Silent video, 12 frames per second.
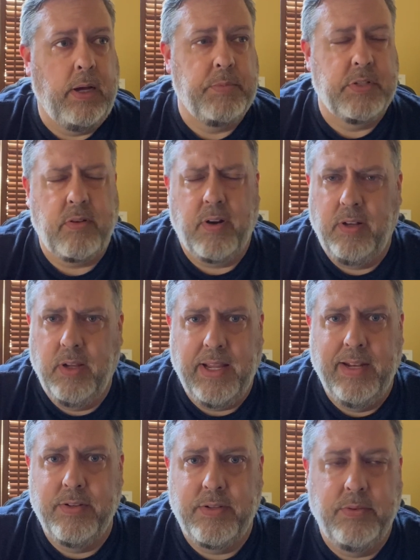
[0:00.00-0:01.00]
Started looking
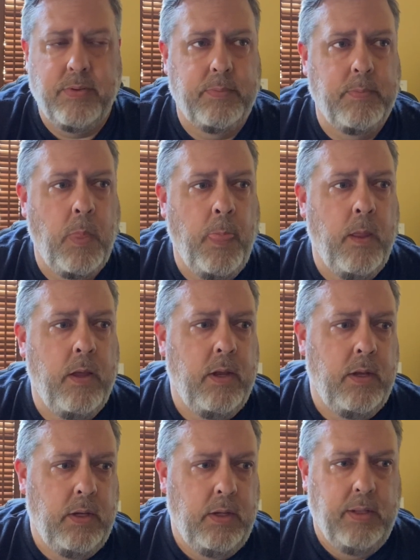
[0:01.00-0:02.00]
into them.
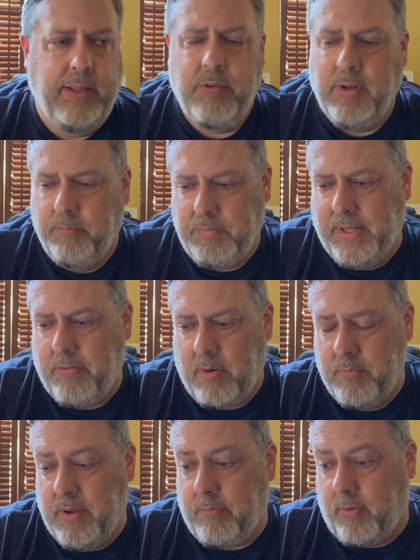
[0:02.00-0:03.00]
They were a
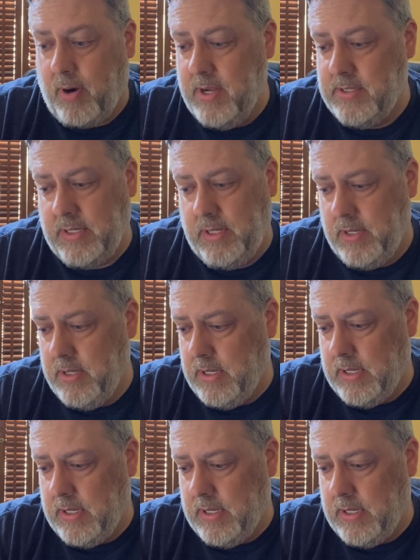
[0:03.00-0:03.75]
bit pricey.